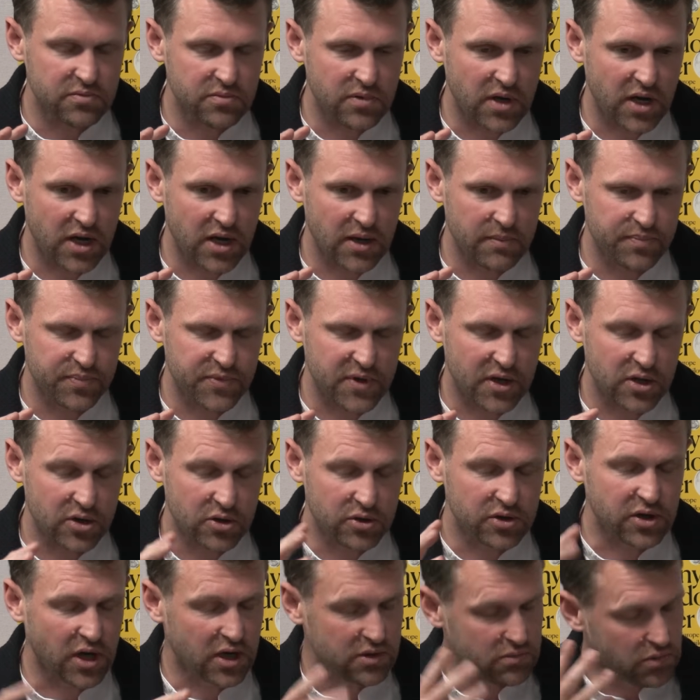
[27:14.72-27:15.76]

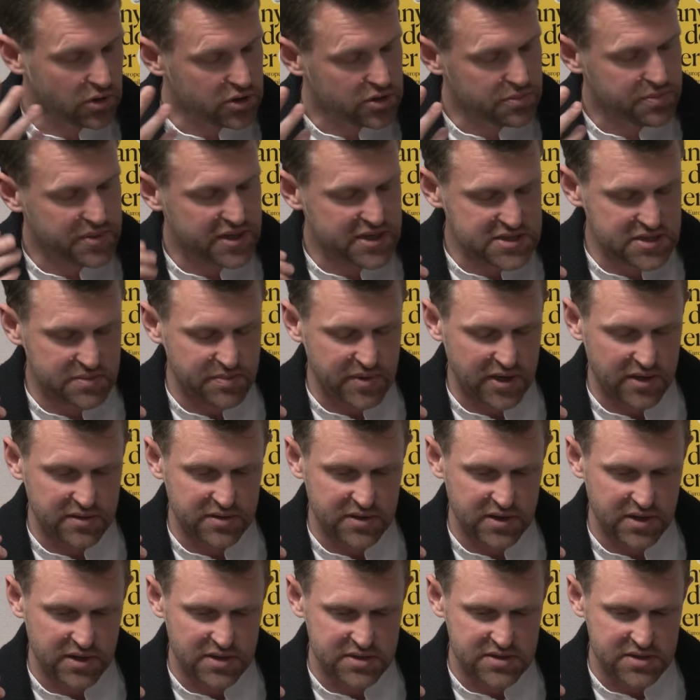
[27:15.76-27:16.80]
I wrote a piece
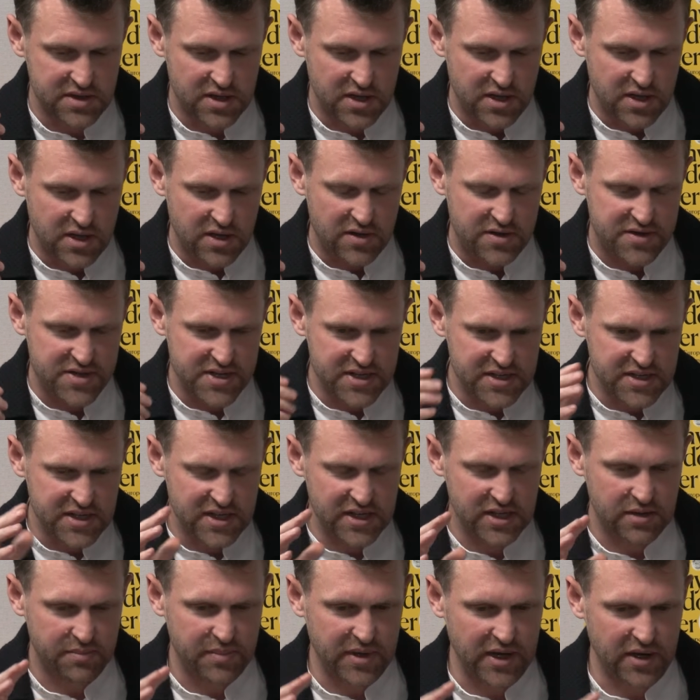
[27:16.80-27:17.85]
about this,
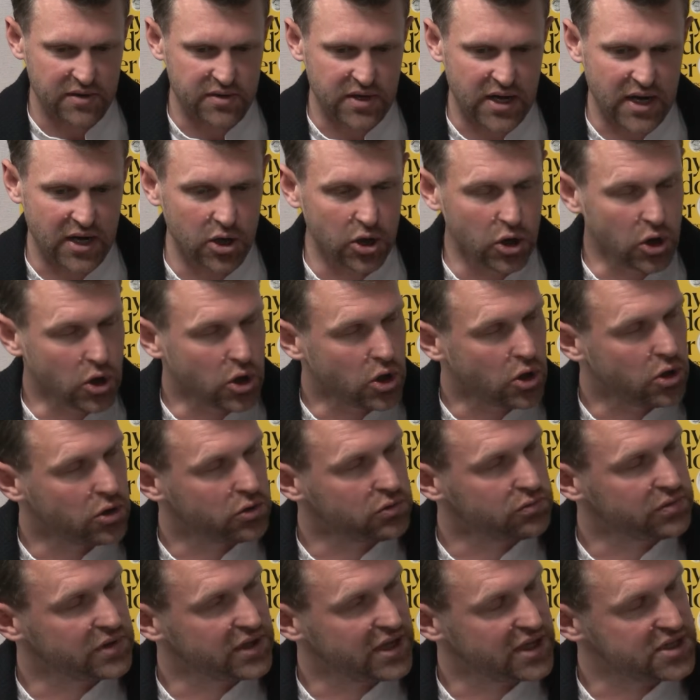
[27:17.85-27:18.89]
thinking about our
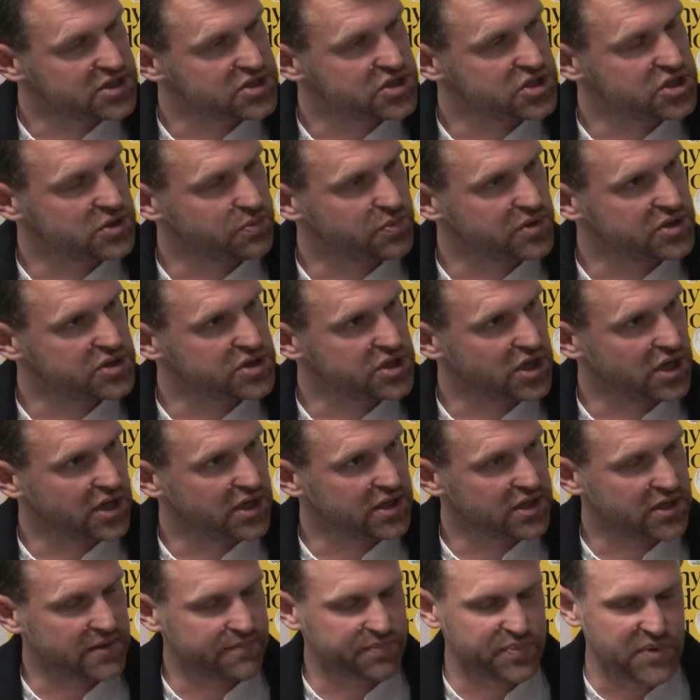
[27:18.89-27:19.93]
long relationship with
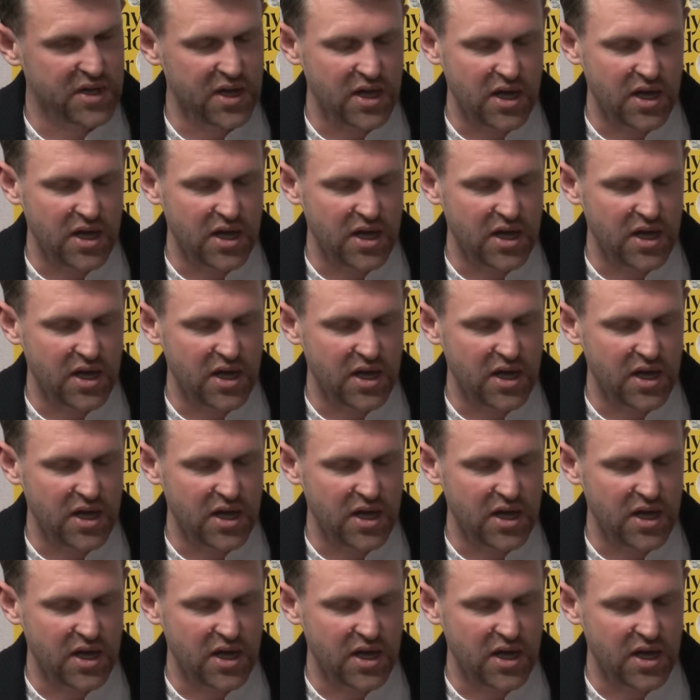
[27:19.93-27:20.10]
China.